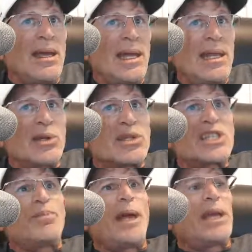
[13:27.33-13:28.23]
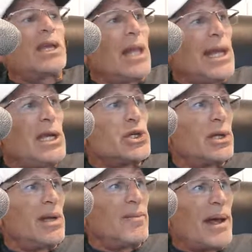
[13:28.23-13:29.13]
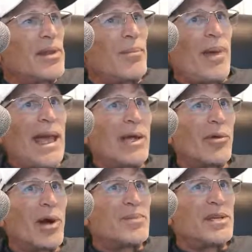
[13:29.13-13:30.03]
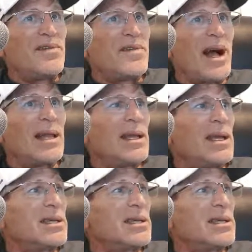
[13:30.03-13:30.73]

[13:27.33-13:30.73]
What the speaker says: in their speculation about the bankruptcy filing.